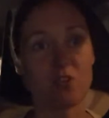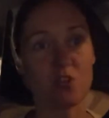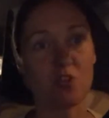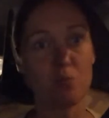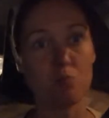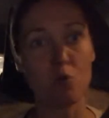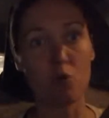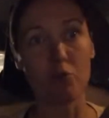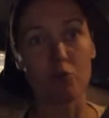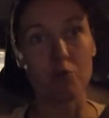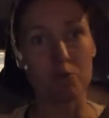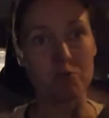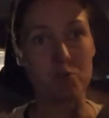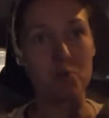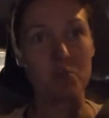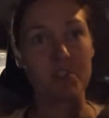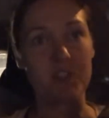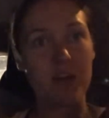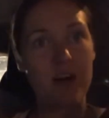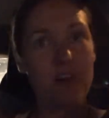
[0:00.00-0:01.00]
So the more rooms
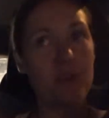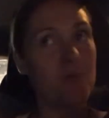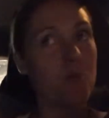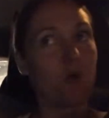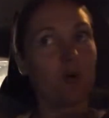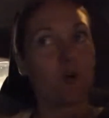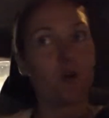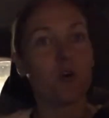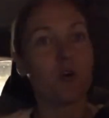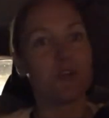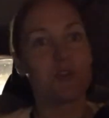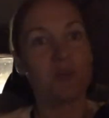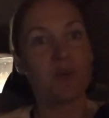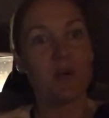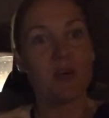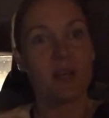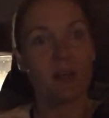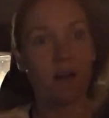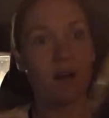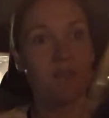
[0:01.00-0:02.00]
you sell, the more girls you
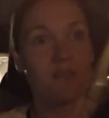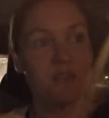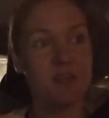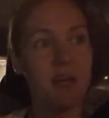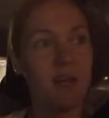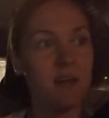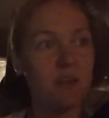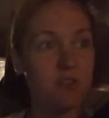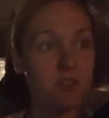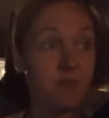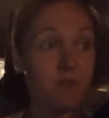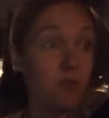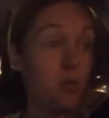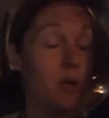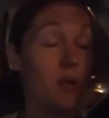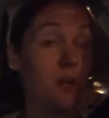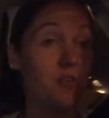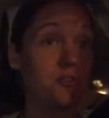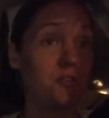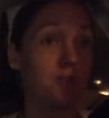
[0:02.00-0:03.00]
can get off stage if you
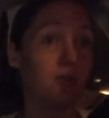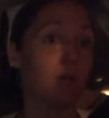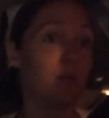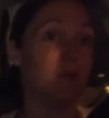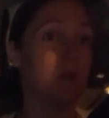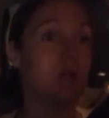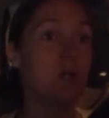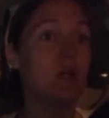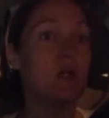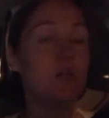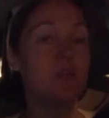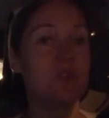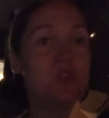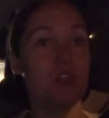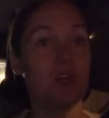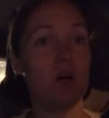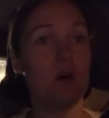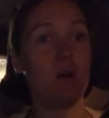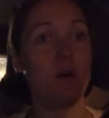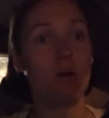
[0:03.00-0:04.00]
care to.
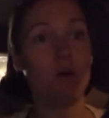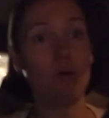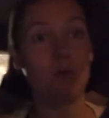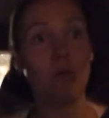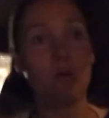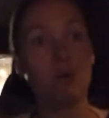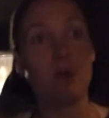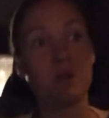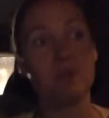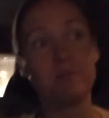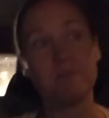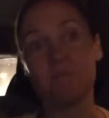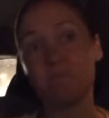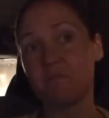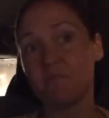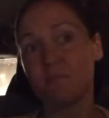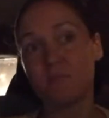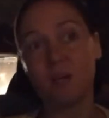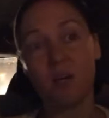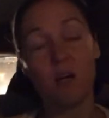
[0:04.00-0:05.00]
So
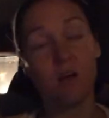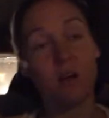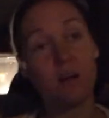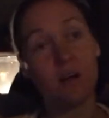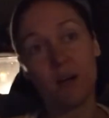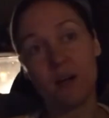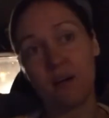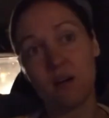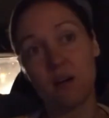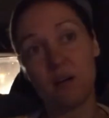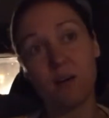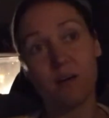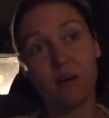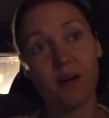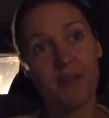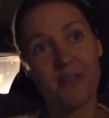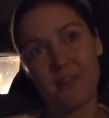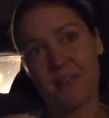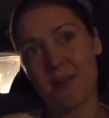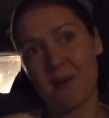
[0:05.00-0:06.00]
uh,
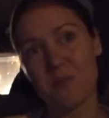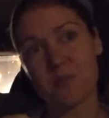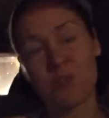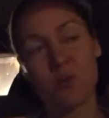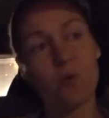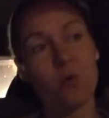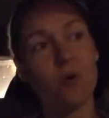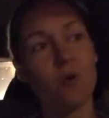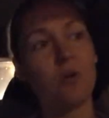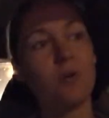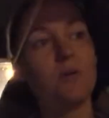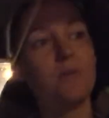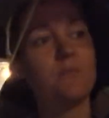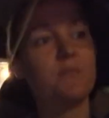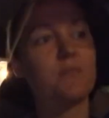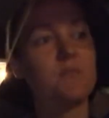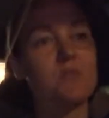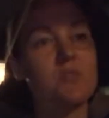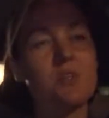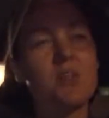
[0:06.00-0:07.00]
I thought that was cool.
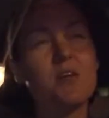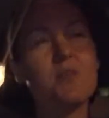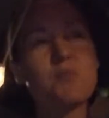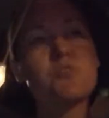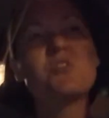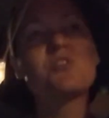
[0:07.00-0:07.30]
It was, it was,